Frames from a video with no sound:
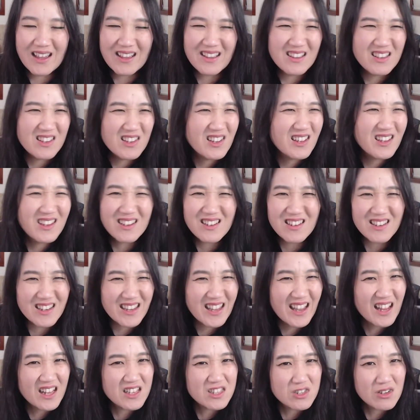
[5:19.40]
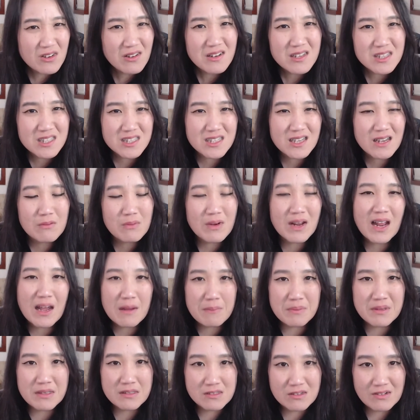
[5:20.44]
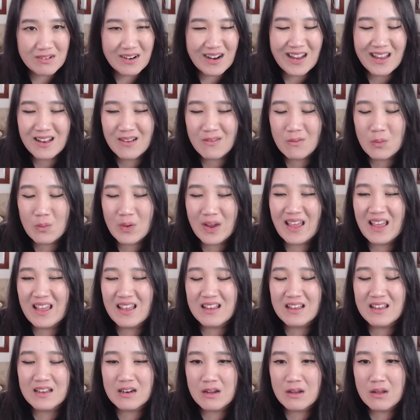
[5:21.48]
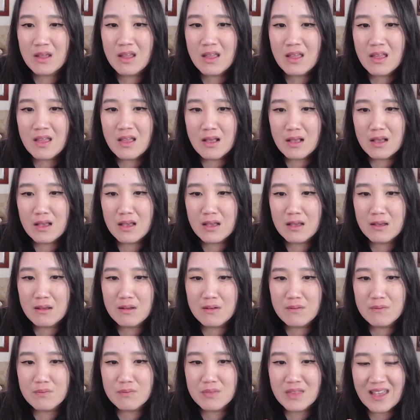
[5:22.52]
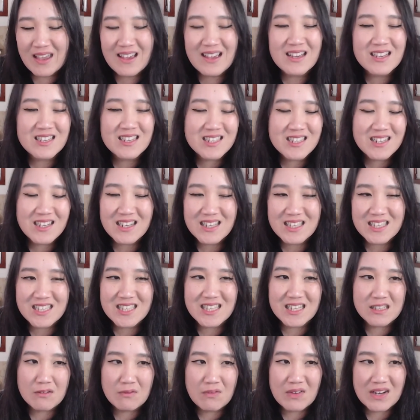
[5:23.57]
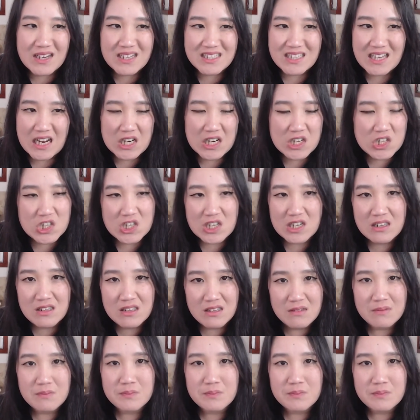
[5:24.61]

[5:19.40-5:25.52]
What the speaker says: you can sort of see what happens, right? Where, you know, there is an incentivization